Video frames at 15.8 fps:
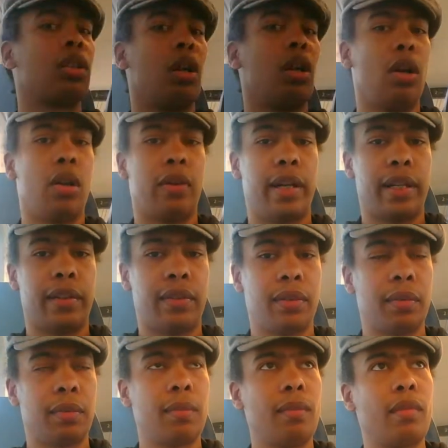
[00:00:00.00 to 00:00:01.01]
All right.
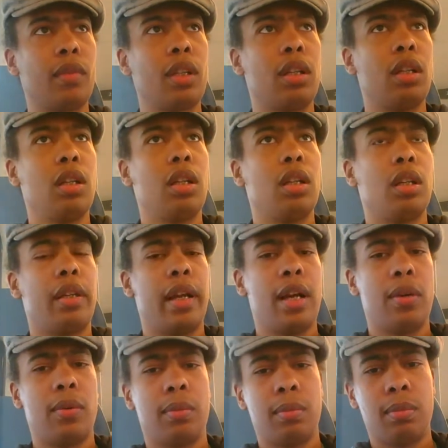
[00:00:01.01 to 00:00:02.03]

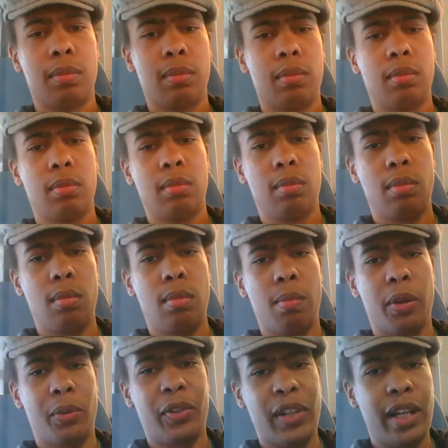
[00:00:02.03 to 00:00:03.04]
Now,
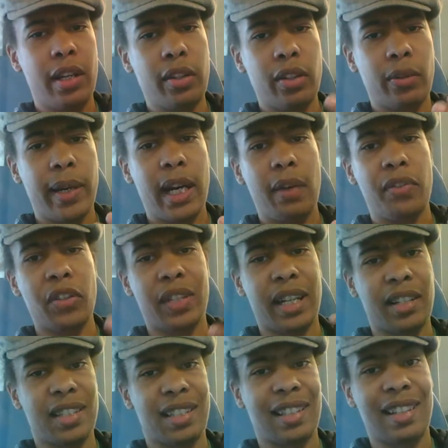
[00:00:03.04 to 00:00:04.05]
but what they're not aware of is that
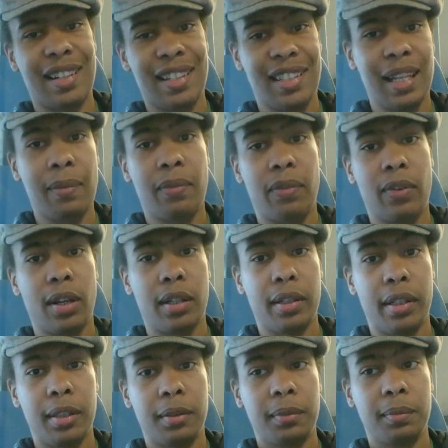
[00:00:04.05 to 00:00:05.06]
her,
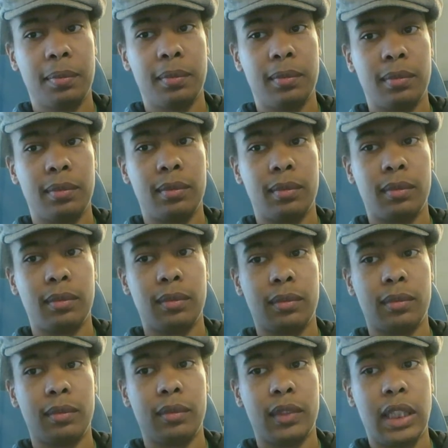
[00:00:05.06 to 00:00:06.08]
stepfather
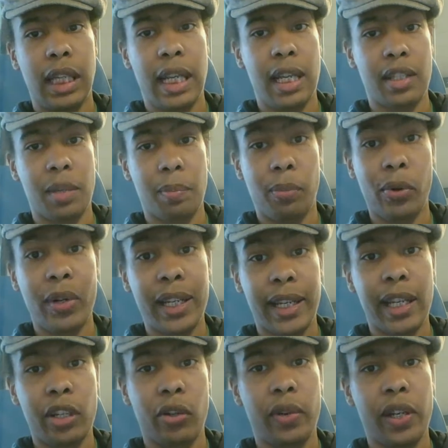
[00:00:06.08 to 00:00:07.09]
is a born
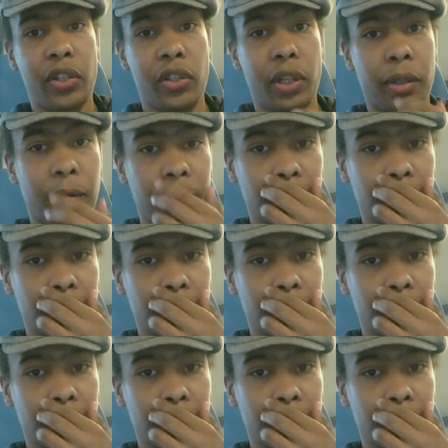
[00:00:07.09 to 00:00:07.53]
again Christian,